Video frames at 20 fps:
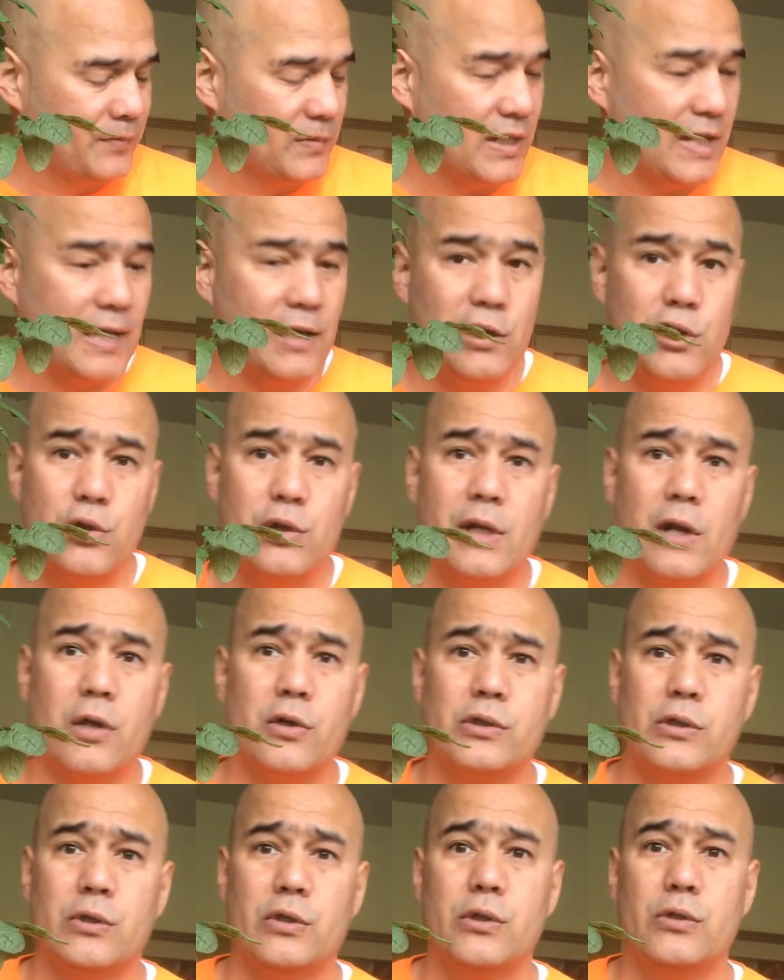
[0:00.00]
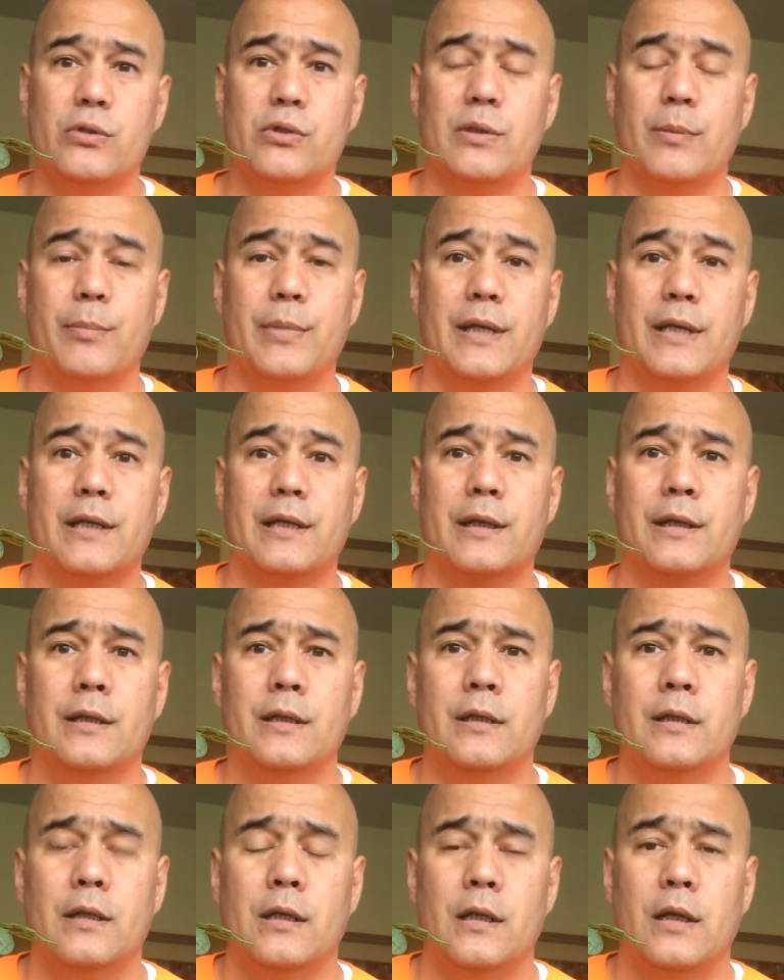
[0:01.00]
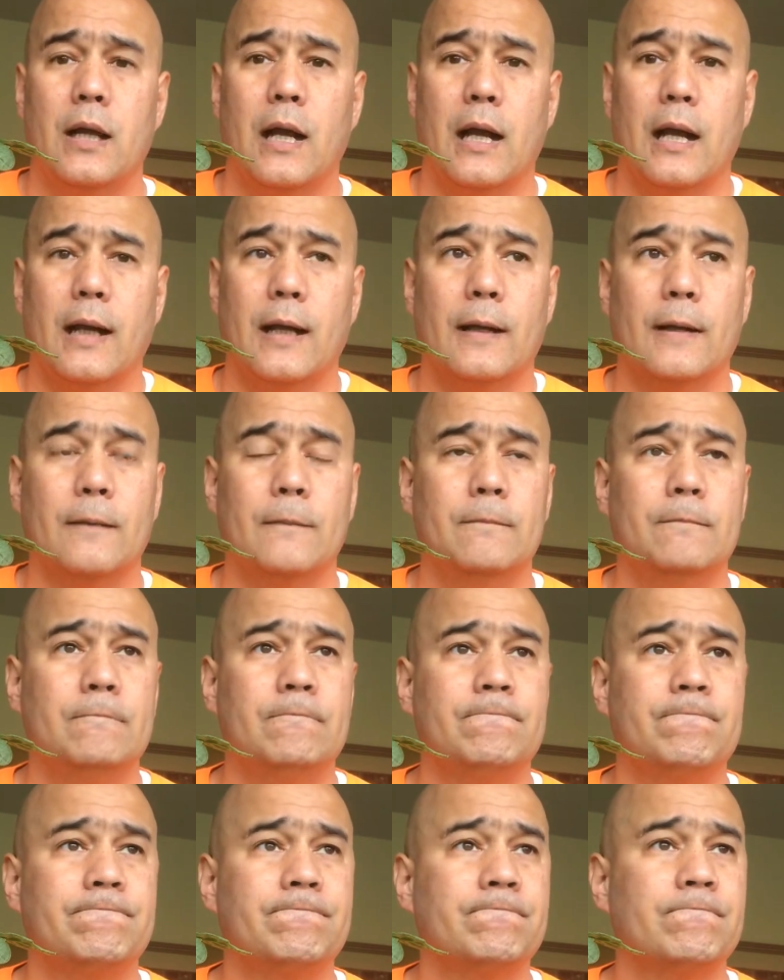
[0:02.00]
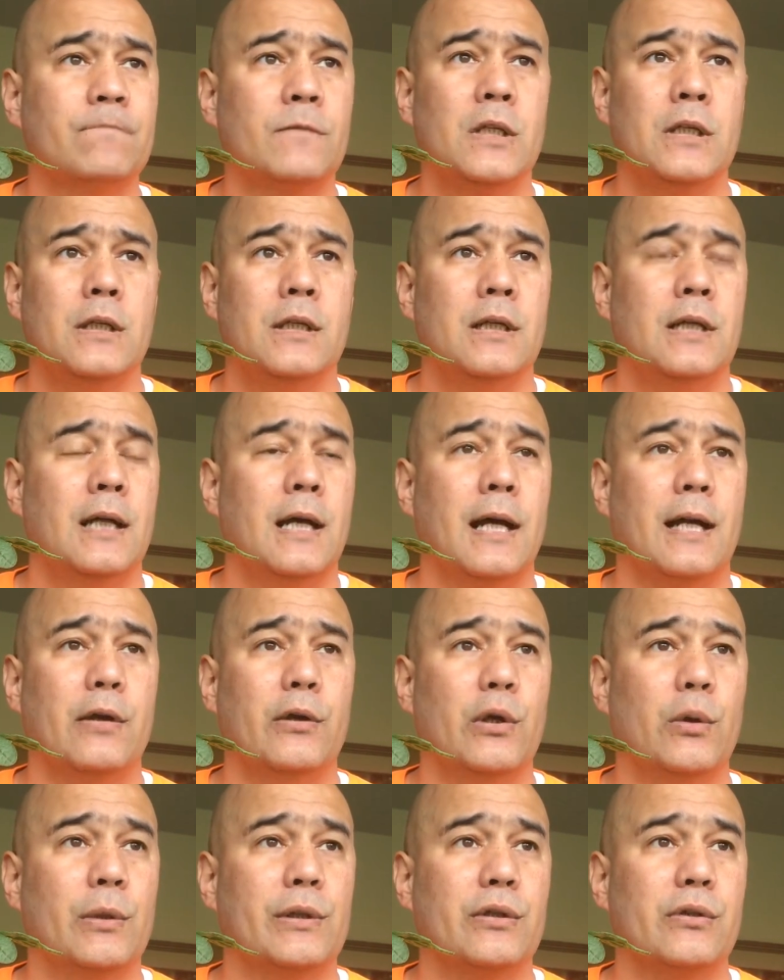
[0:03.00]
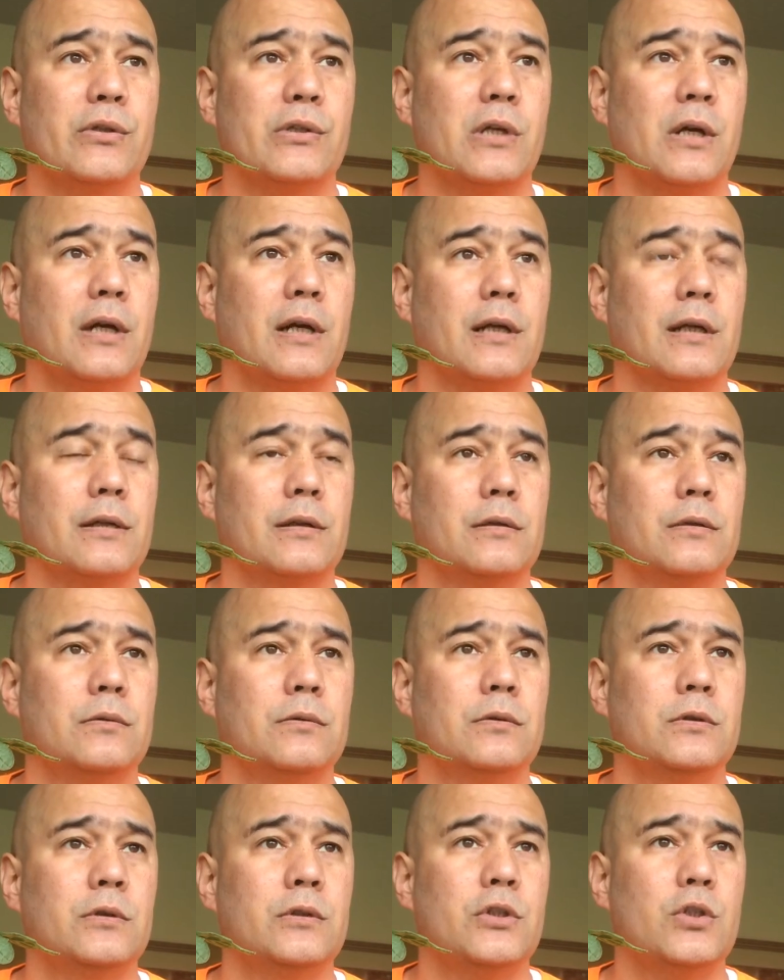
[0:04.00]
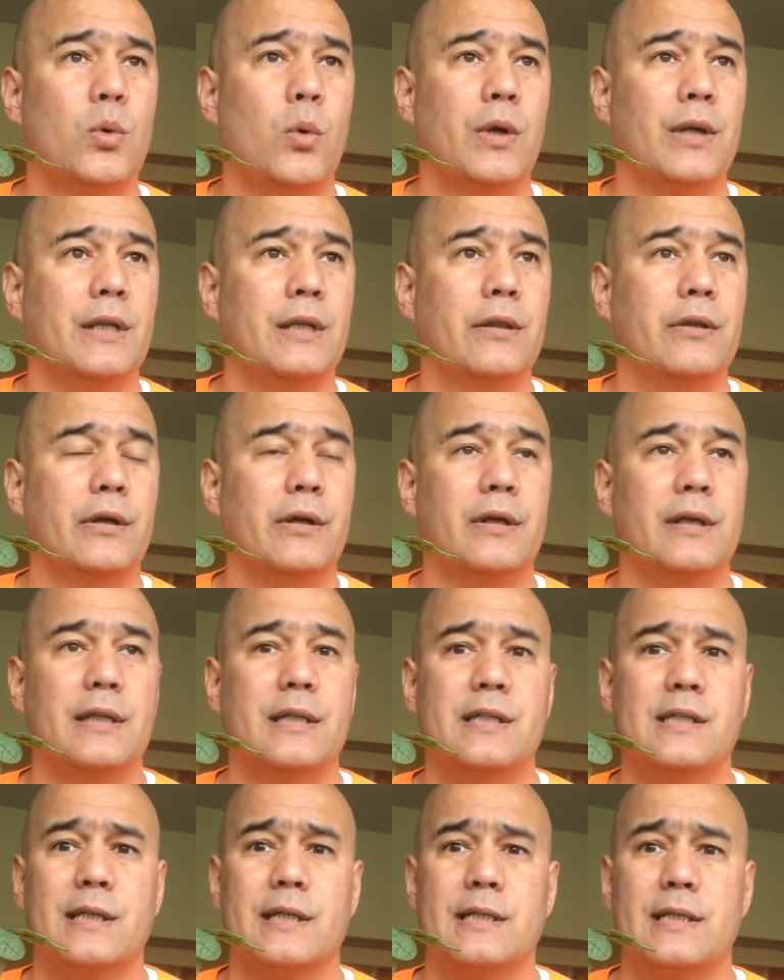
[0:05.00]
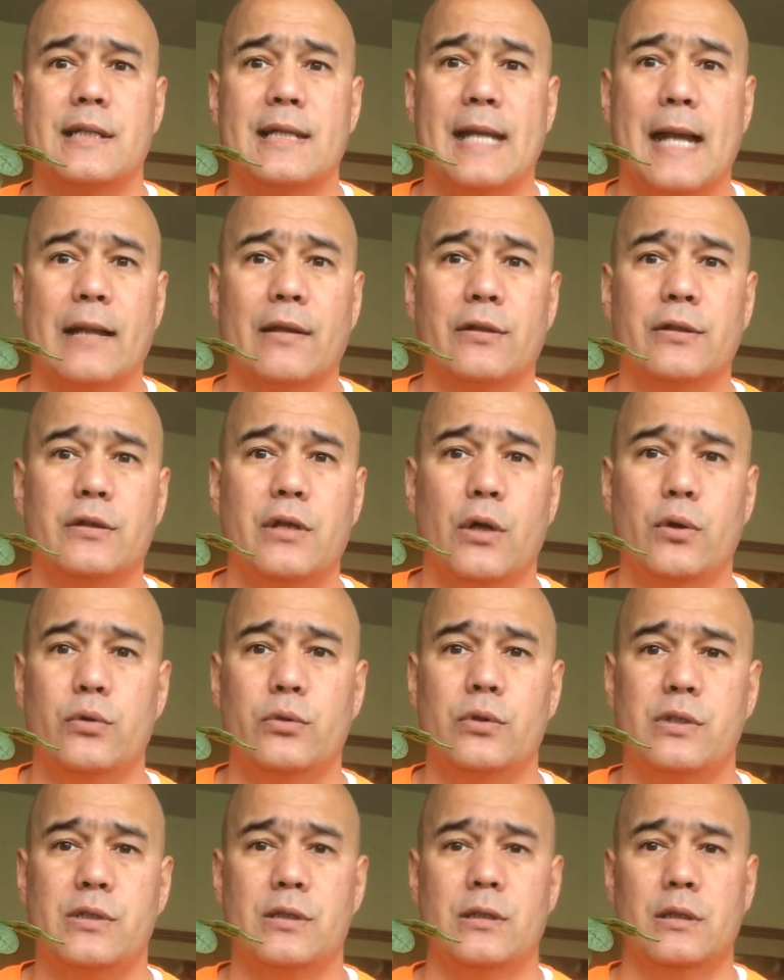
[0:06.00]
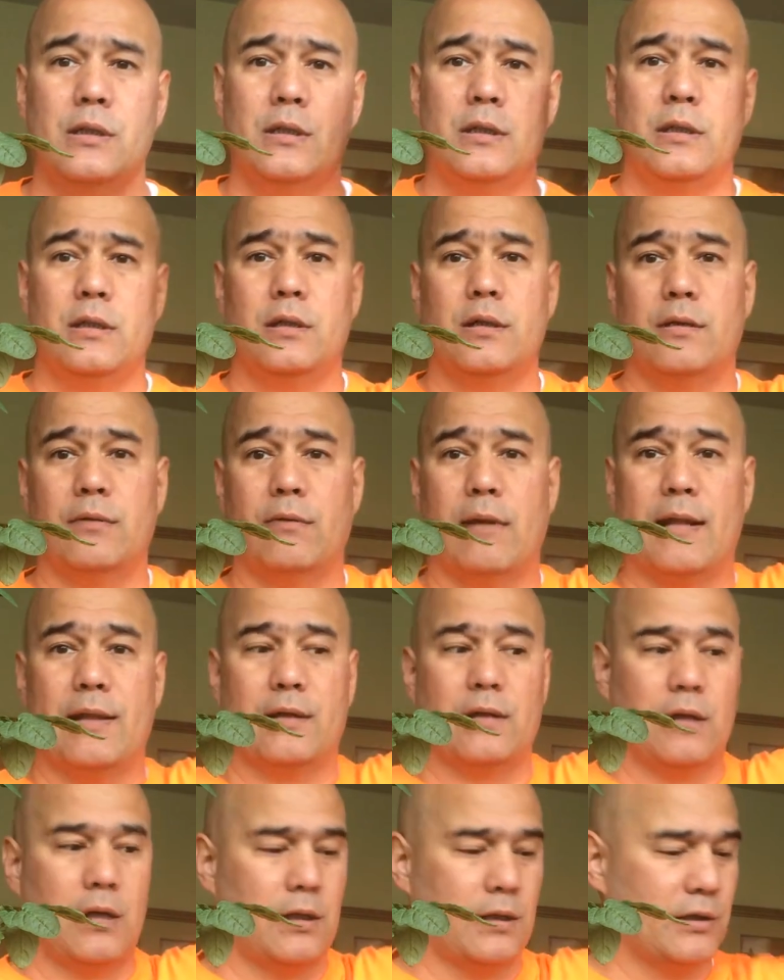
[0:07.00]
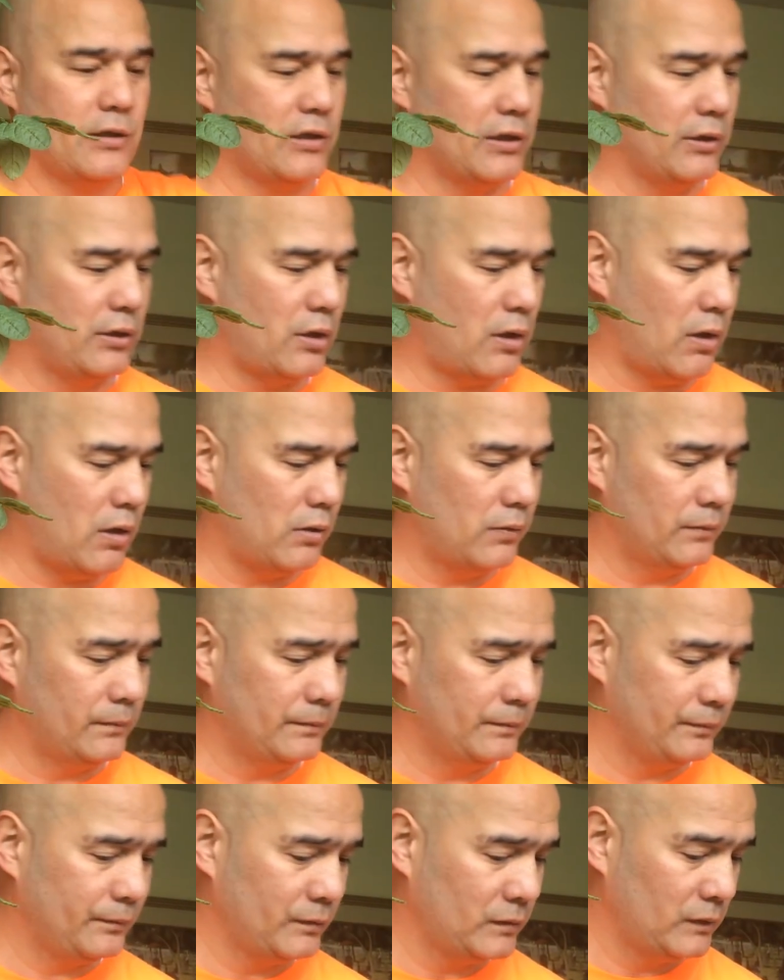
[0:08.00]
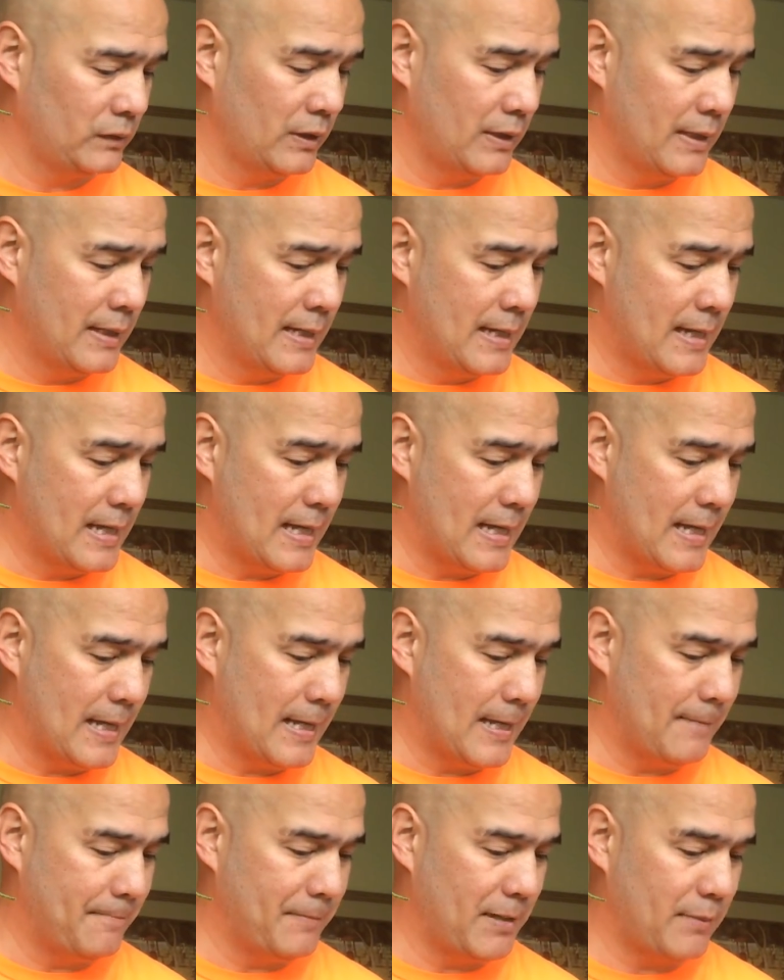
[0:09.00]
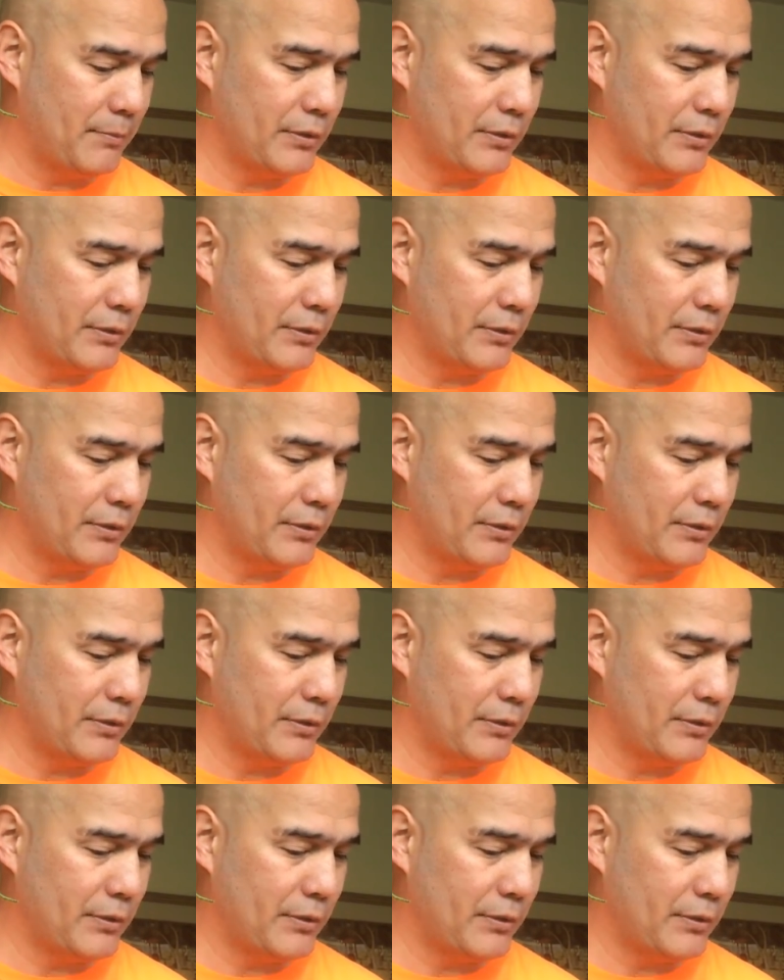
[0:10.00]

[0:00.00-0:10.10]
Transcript: And you can also use the big, I don't know what those are, 20, 30, 60 gallon totes. They're rather large and tall. Number